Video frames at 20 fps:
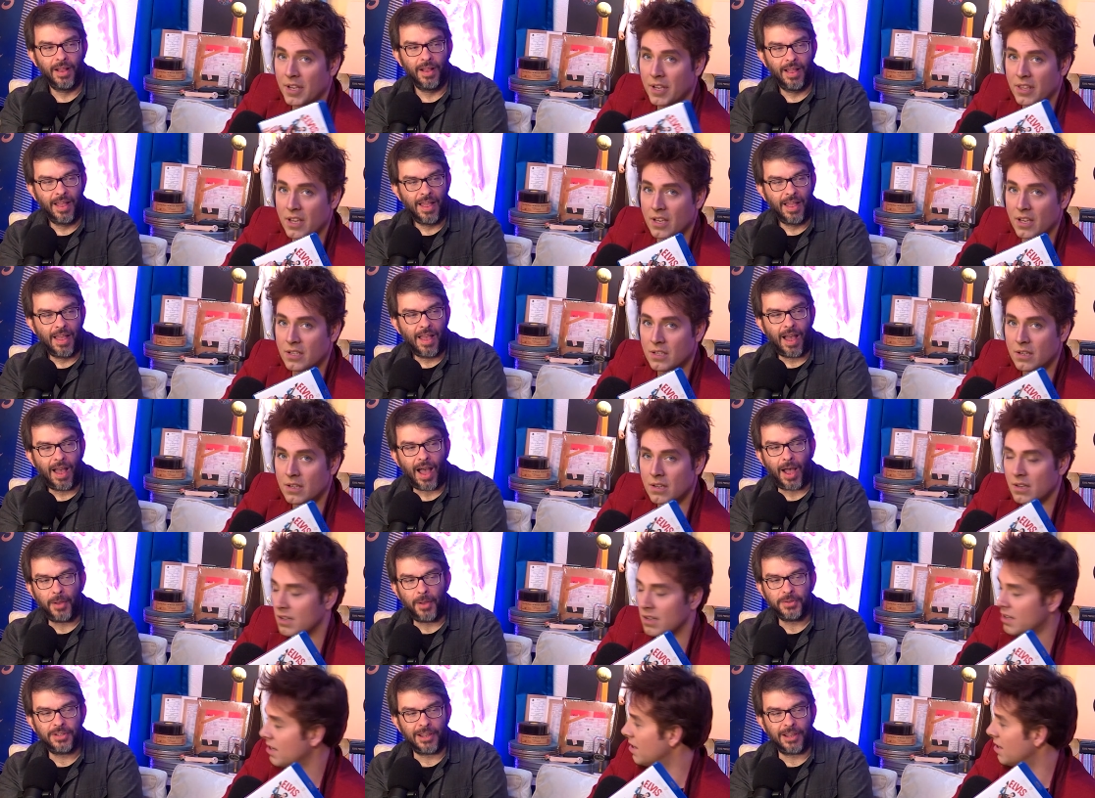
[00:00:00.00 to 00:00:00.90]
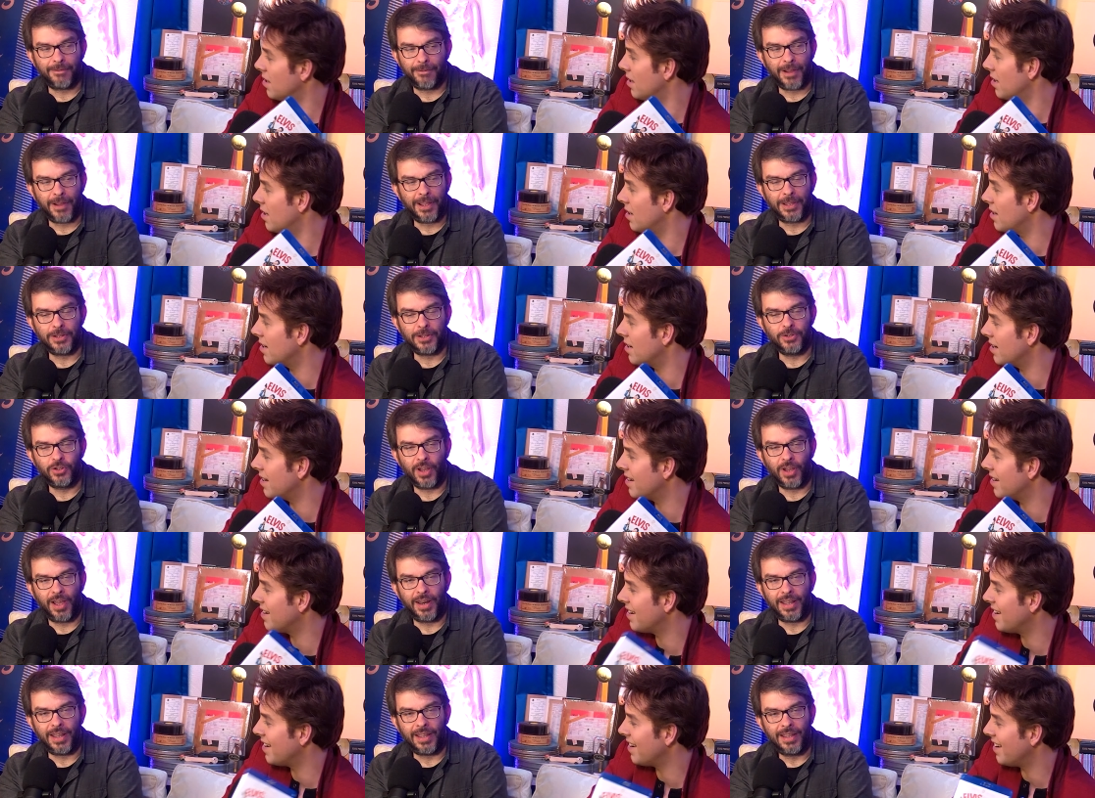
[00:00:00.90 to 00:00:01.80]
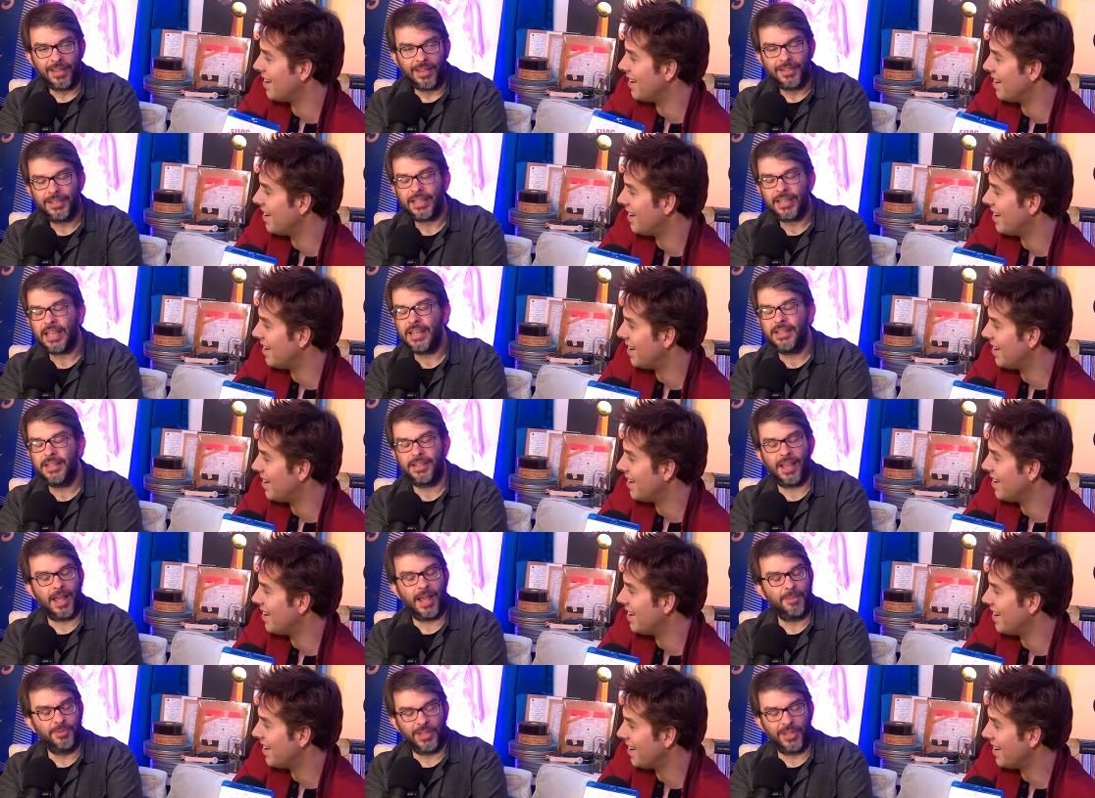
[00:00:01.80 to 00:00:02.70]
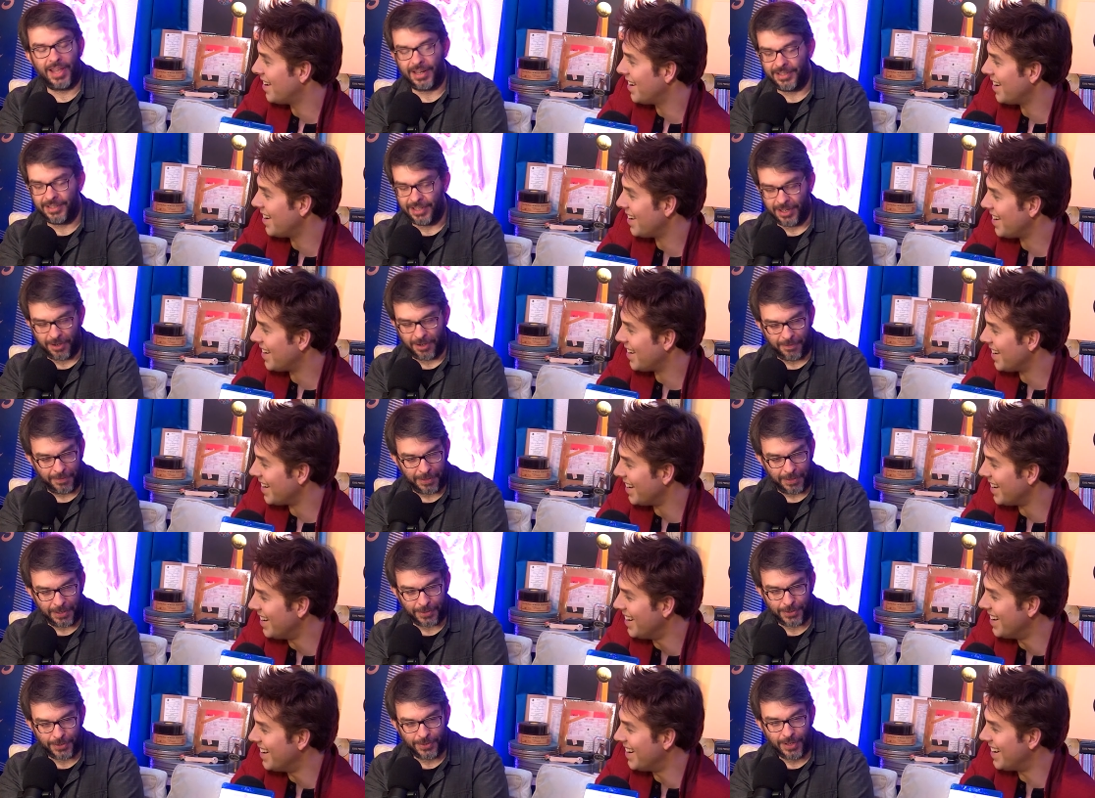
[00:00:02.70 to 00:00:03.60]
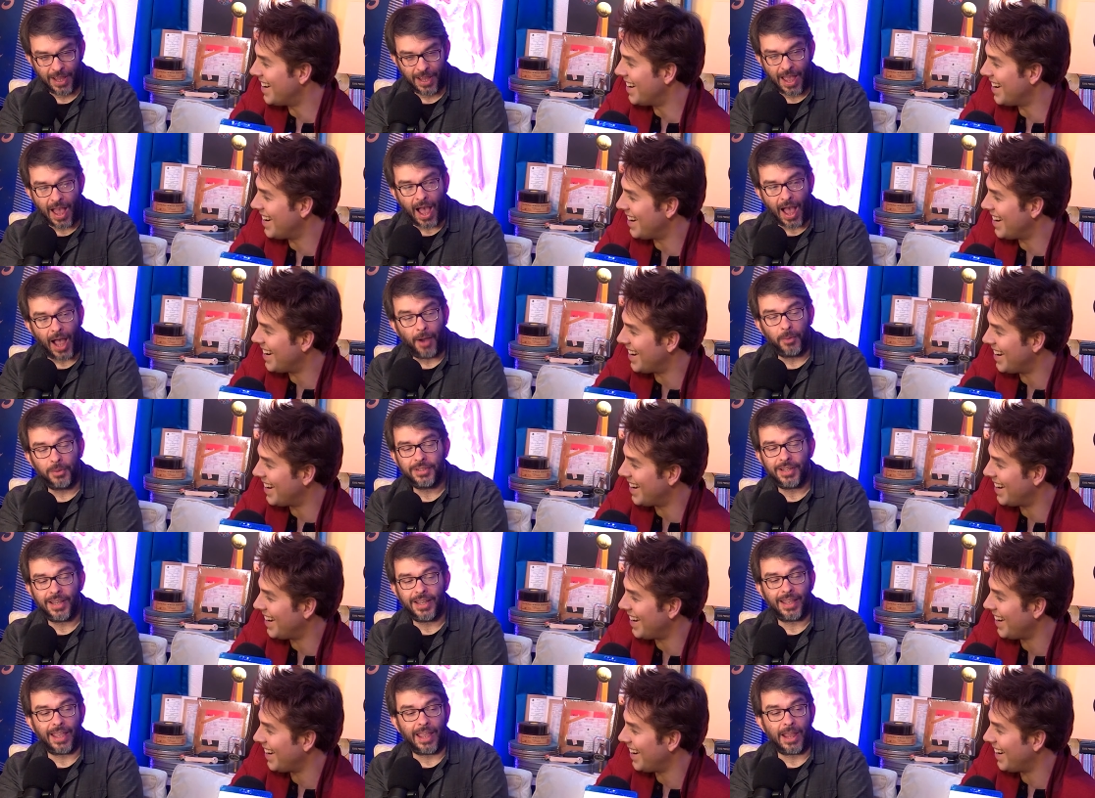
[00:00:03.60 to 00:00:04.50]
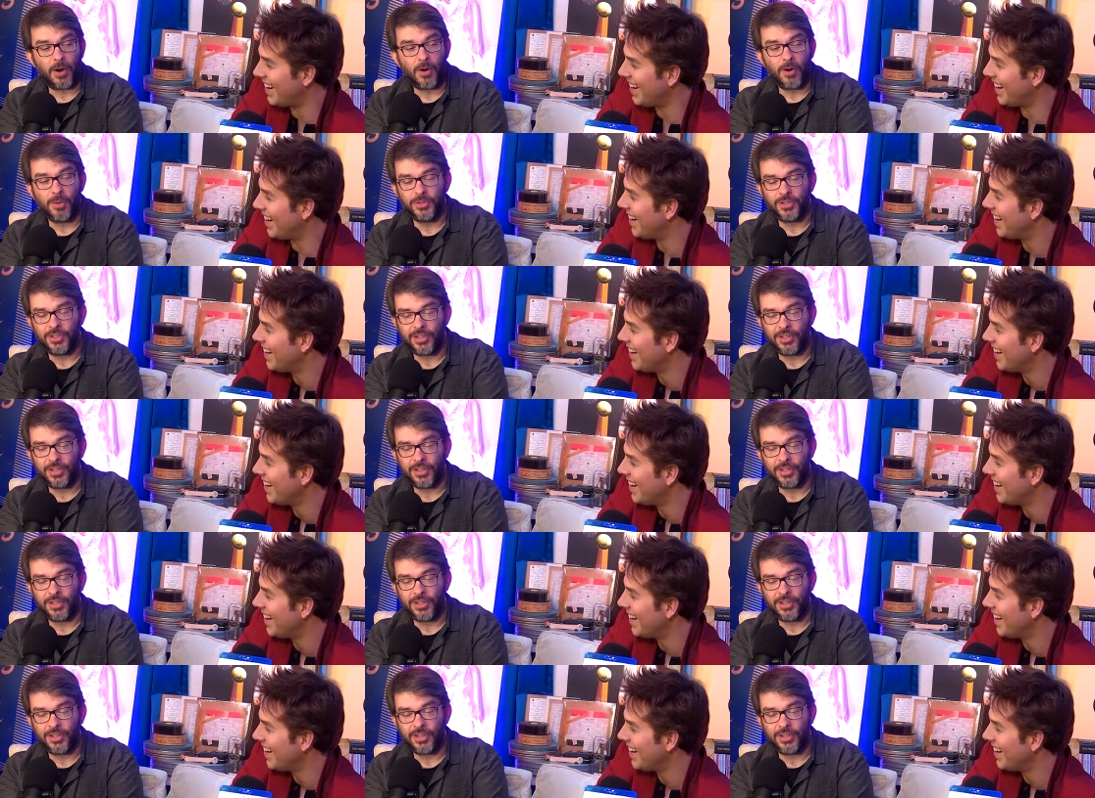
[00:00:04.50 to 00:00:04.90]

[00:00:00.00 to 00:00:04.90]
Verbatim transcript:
Speaker 1: pick this. I'll take Frankie and Johnny ten times out of ten over this. I will take Harum